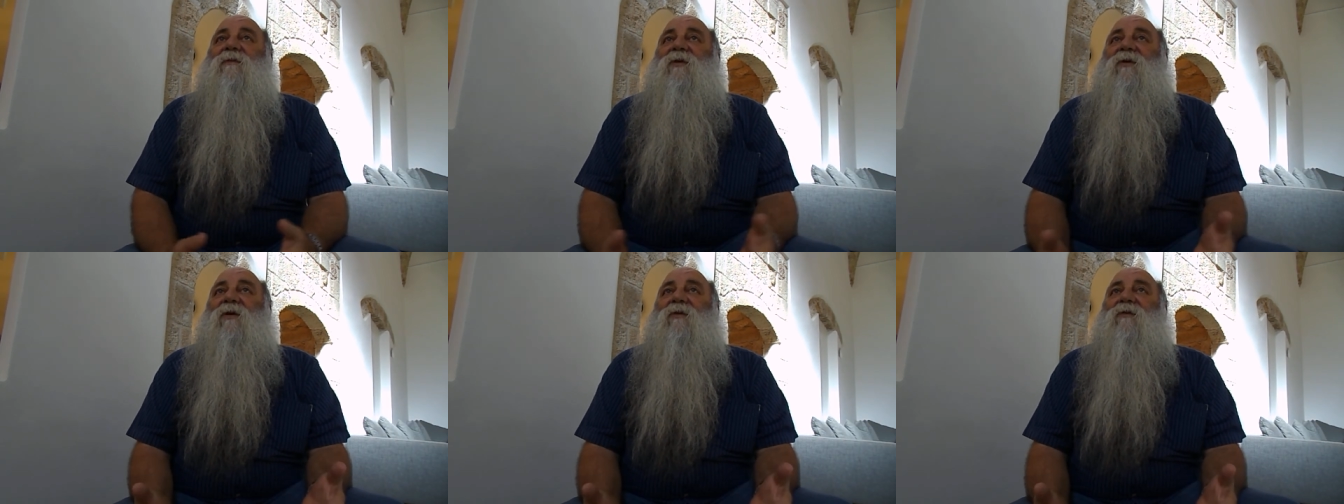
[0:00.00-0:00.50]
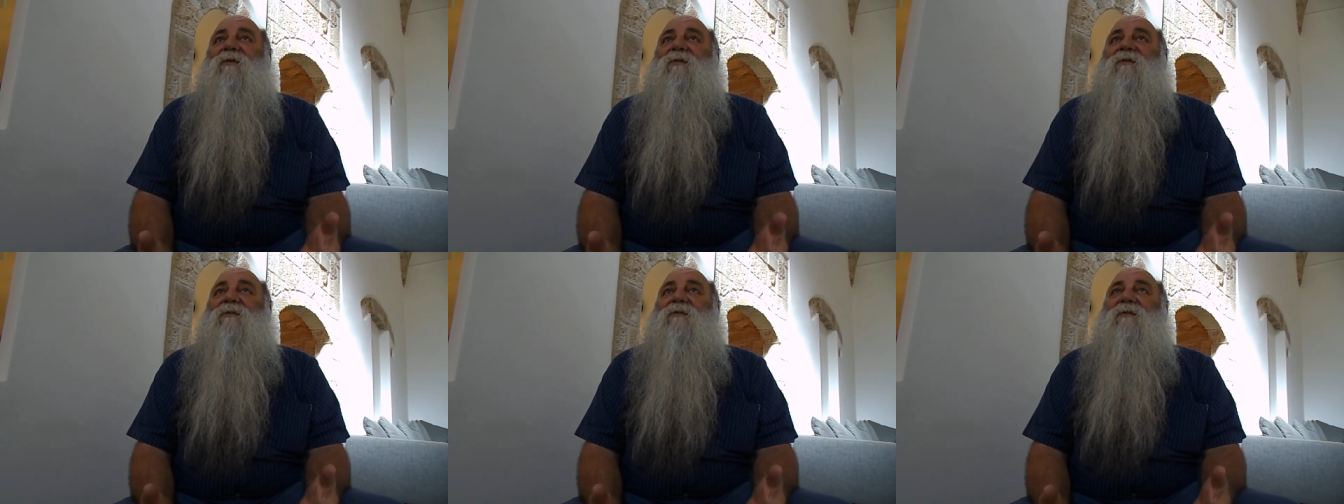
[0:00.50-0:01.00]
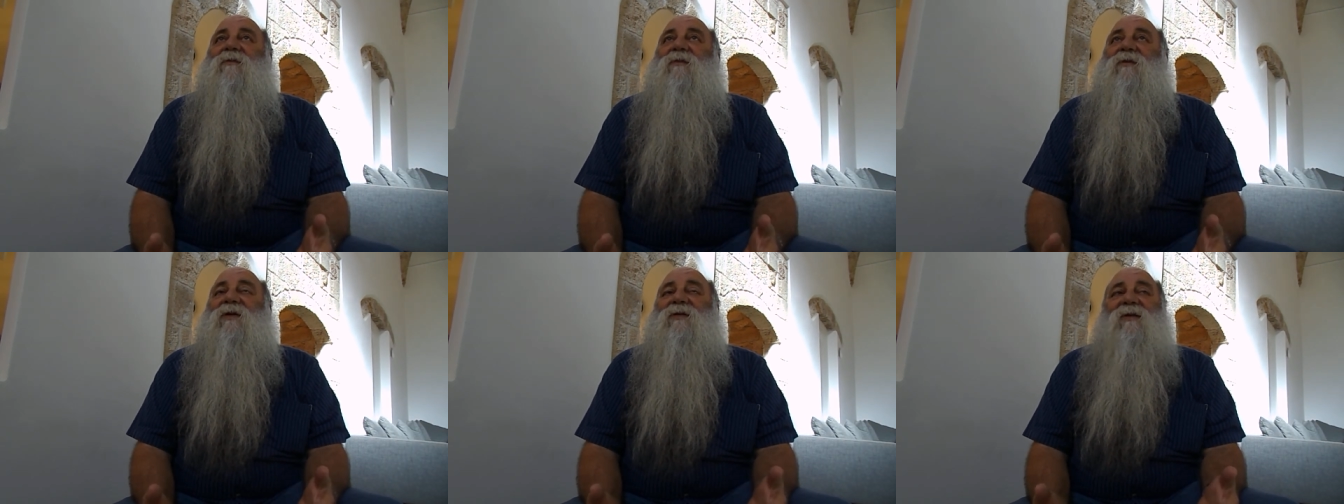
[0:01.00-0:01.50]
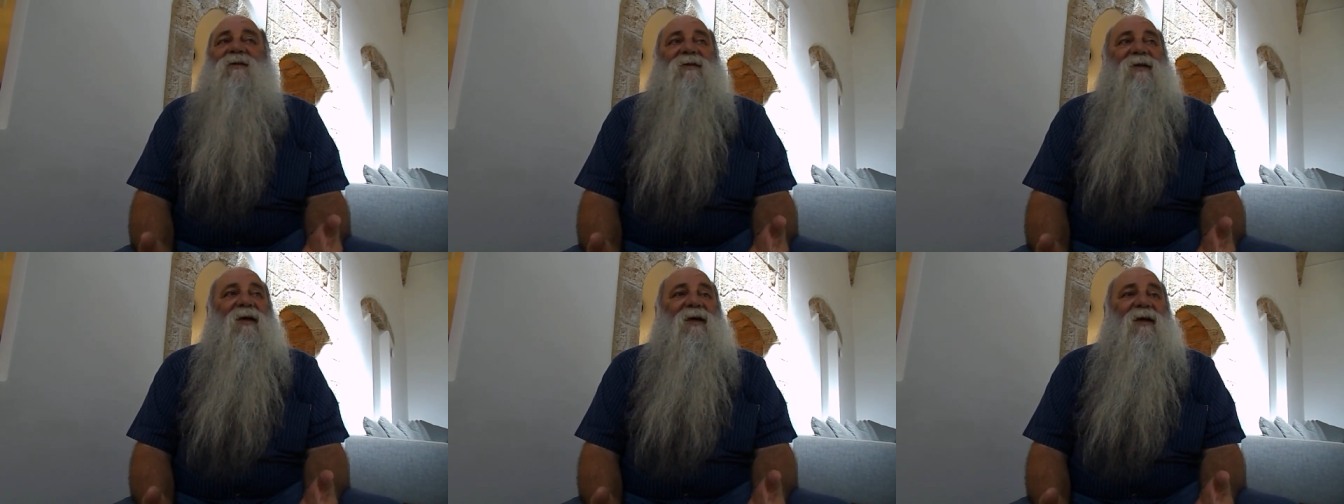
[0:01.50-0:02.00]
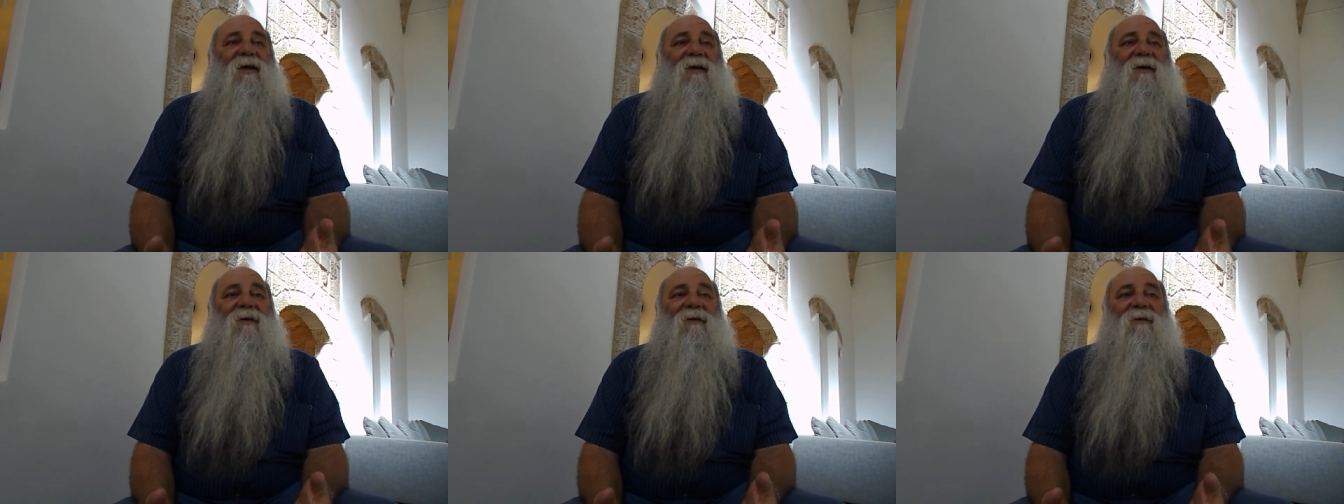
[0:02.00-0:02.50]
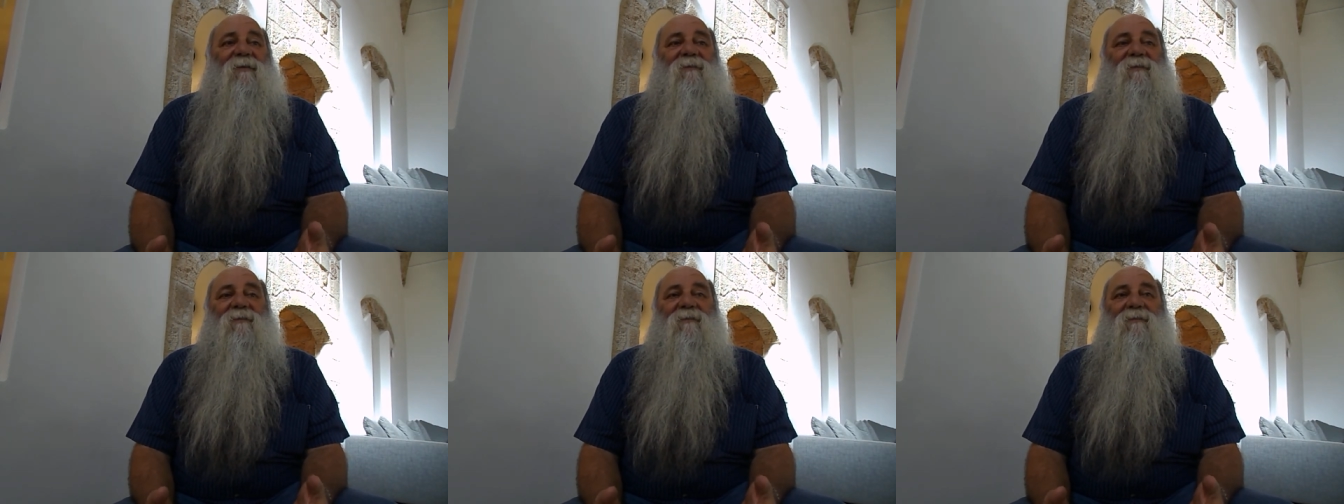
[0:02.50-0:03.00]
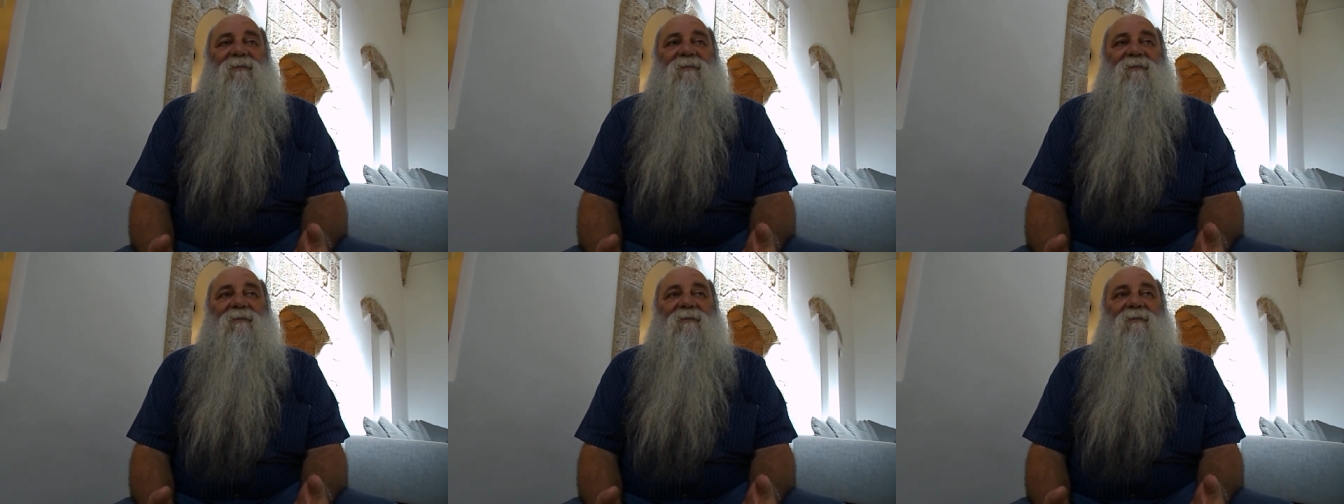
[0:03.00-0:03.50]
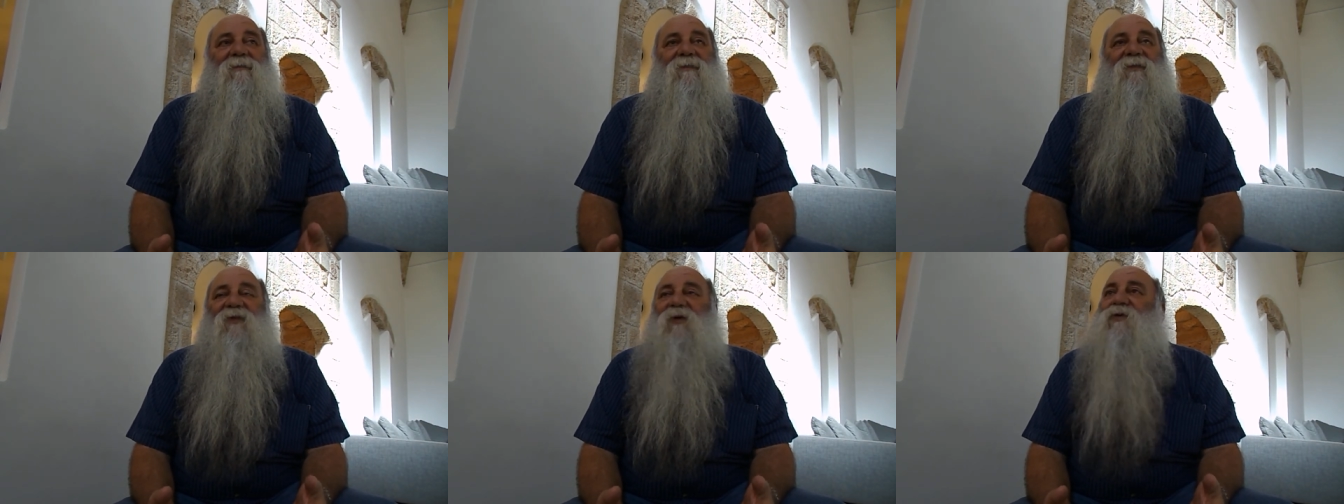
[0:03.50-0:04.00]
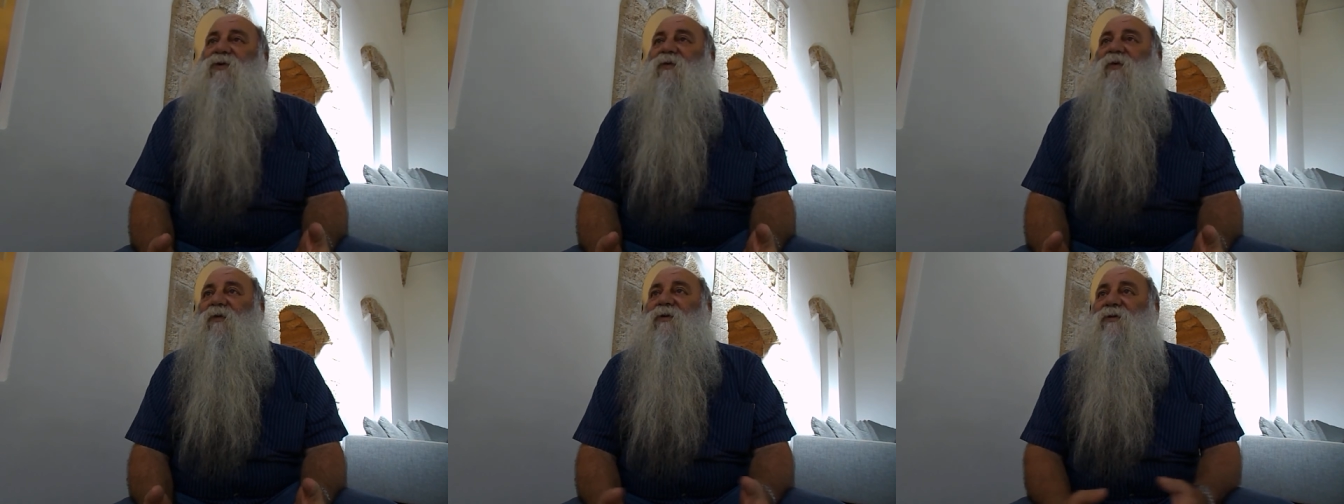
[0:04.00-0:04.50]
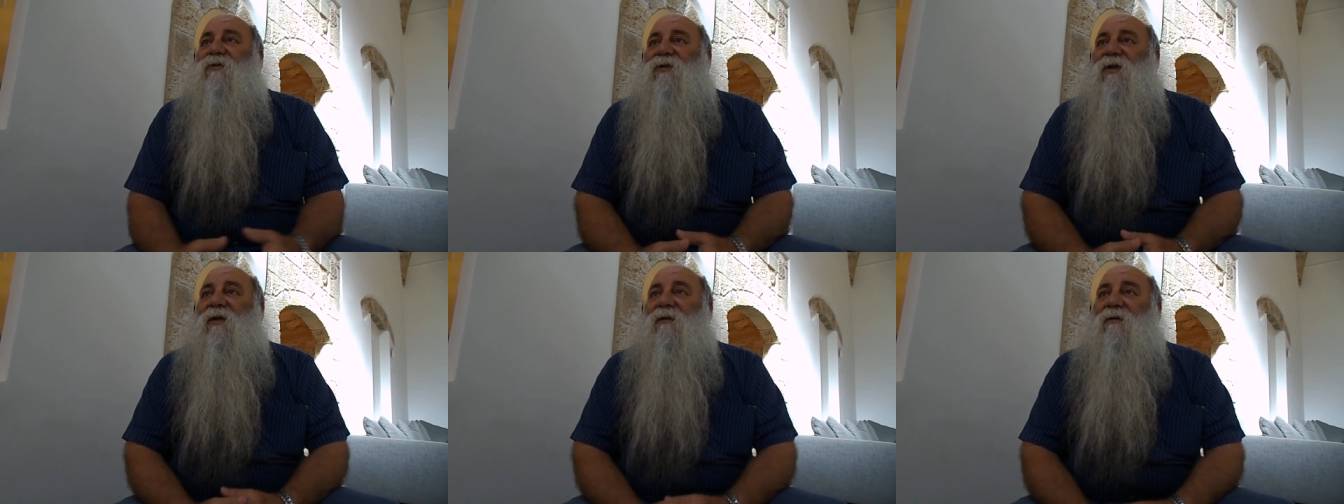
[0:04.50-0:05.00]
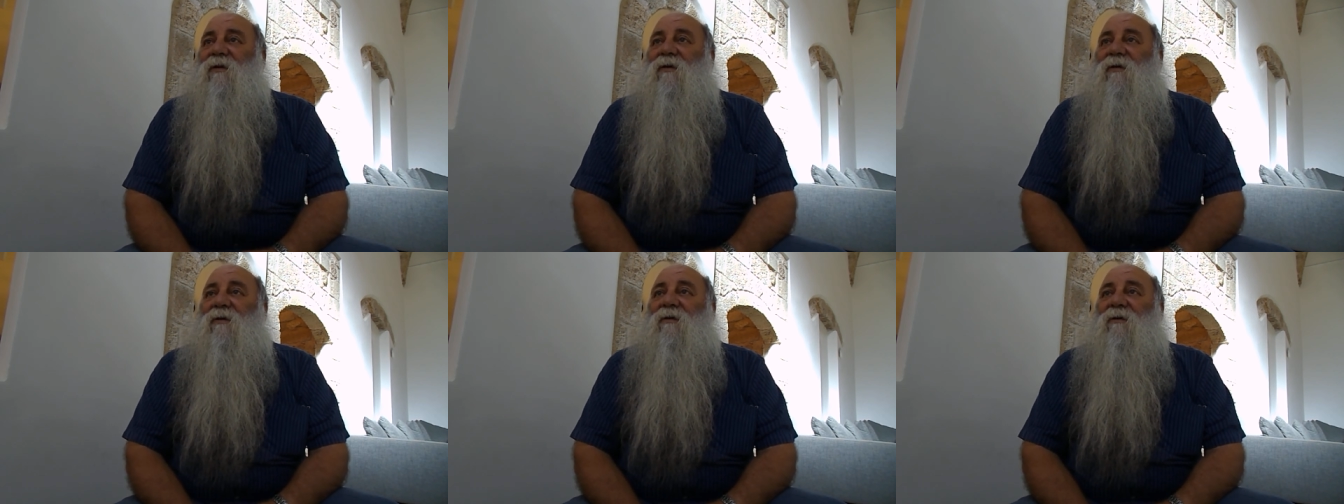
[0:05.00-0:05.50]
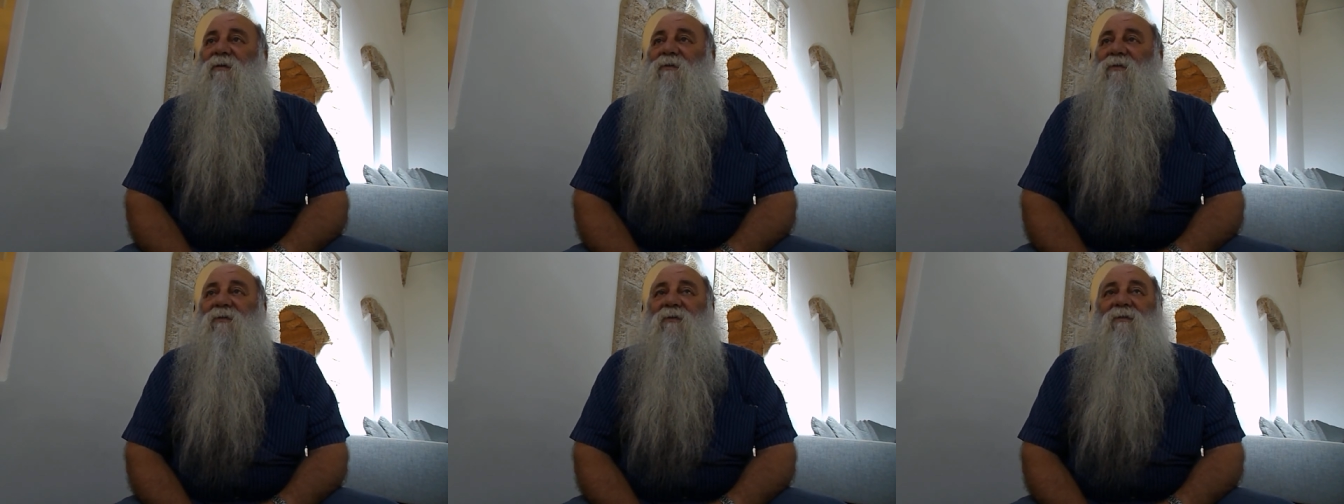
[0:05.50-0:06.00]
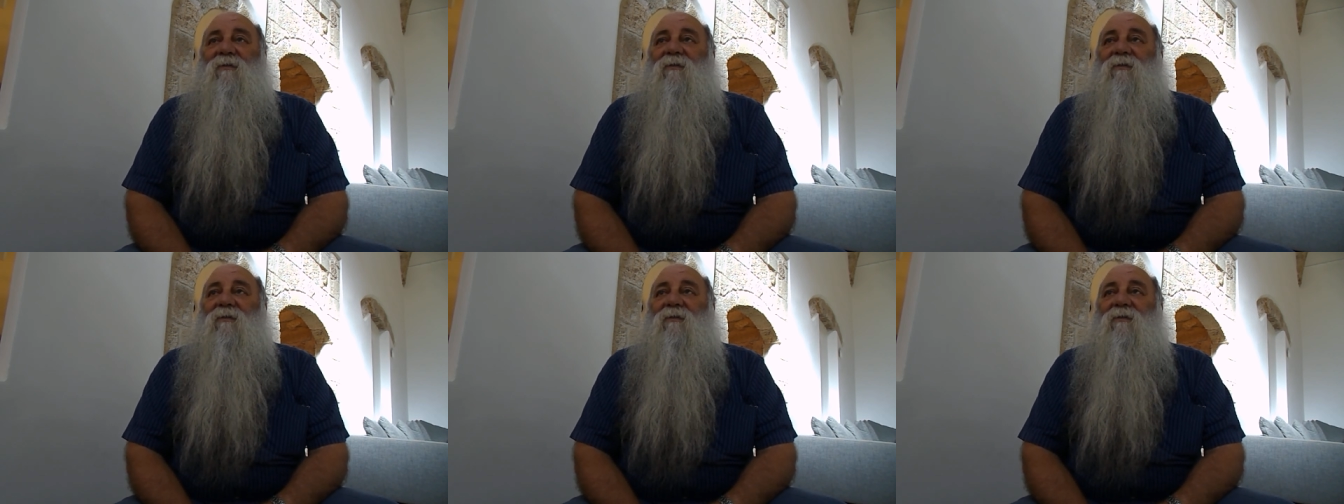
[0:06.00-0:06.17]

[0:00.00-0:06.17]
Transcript: you know this is the um, future we want to see. So all you are